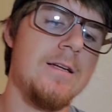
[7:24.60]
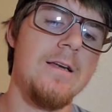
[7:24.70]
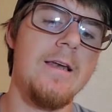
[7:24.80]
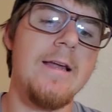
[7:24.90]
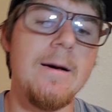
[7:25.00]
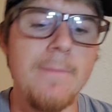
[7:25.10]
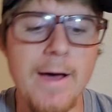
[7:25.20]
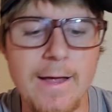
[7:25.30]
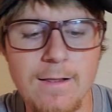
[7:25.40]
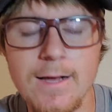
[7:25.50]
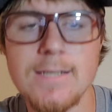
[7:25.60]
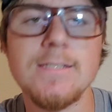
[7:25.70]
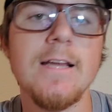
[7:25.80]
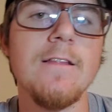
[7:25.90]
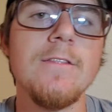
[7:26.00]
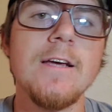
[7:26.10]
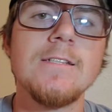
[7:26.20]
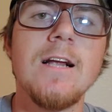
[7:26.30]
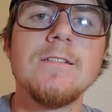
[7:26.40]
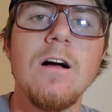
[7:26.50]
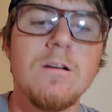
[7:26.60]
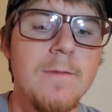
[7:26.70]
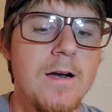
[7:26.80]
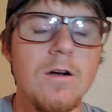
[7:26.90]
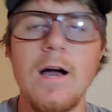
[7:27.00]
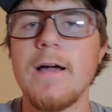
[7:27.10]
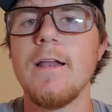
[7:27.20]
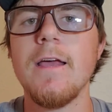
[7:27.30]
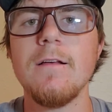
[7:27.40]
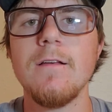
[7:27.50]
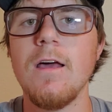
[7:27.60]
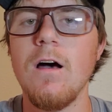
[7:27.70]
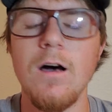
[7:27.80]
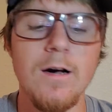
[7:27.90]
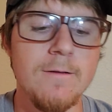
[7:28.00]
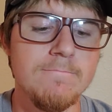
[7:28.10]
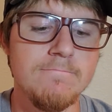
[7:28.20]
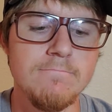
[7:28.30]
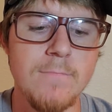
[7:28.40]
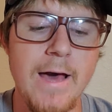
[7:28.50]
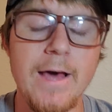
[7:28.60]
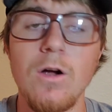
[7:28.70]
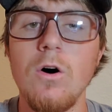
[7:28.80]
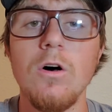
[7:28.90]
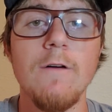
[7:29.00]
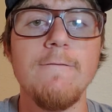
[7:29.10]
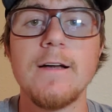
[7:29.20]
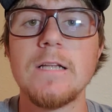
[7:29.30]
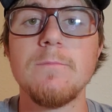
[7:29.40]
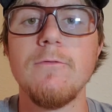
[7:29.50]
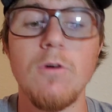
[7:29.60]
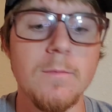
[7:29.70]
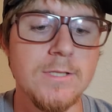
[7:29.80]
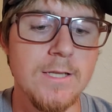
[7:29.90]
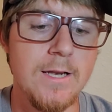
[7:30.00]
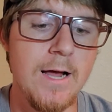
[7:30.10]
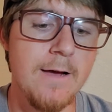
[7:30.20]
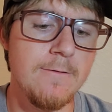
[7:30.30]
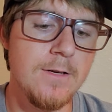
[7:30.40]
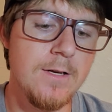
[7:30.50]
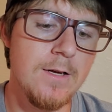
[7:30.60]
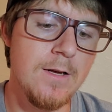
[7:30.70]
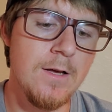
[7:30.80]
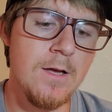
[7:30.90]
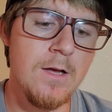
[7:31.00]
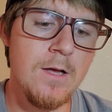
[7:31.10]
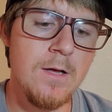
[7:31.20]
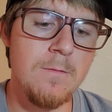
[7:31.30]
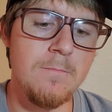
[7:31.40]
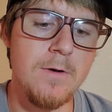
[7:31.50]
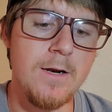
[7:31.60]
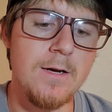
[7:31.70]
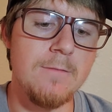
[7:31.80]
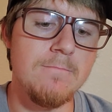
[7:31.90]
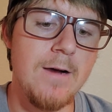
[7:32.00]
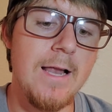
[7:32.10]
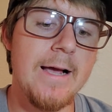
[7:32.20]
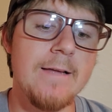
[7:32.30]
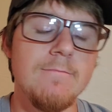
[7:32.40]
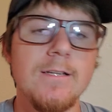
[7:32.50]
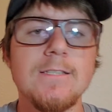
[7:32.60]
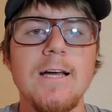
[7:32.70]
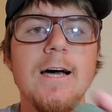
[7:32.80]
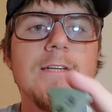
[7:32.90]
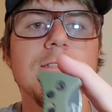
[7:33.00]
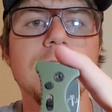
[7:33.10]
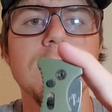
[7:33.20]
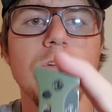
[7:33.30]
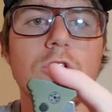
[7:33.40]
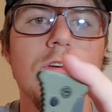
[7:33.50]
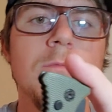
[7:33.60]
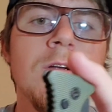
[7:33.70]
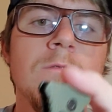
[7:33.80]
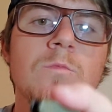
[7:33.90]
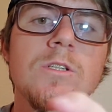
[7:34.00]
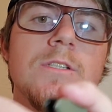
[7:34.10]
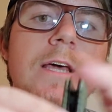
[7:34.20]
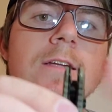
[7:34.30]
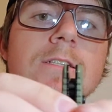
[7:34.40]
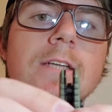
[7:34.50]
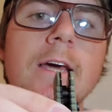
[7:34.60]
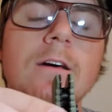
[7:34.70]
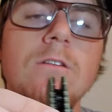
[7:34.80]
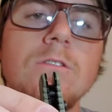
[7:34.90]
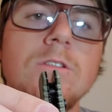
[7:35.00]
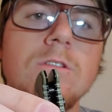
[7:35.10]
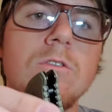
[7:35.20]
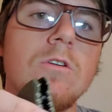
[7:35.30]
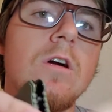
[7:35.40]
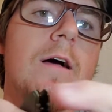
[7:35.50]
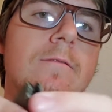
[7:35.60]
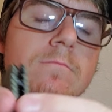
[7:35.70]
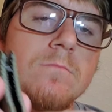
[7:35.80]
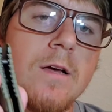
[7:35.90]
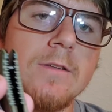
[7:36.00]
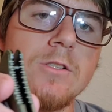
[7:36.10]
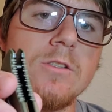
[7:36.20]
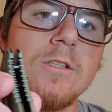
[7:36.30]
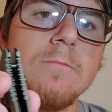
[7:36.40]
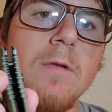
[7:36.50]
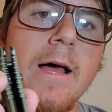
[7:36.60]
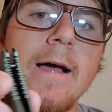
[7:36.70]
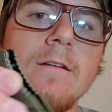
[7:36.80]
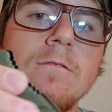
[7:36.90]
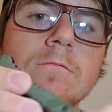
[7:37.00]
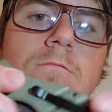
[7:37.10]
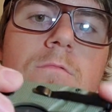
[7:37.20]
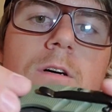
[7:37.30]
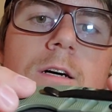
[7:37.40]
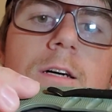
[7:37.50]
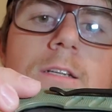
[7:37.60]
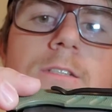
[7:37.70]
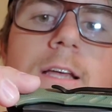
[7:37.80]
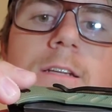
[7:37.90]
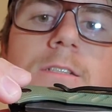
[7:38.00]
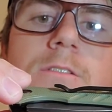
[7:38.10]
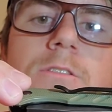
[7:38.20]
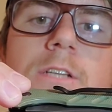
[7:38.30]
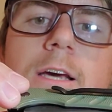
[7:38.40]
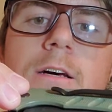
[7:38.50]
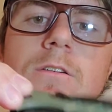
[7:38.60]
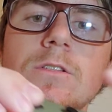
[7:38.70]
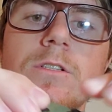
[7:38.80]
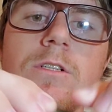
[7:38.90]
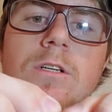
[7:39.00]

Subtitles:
not bad. And like I said, the things that I talked about are not going to at all affect the performance of the knife. But I like it. It's nice. Aluminum with stainless scales, as you can see, black stainless steel scales.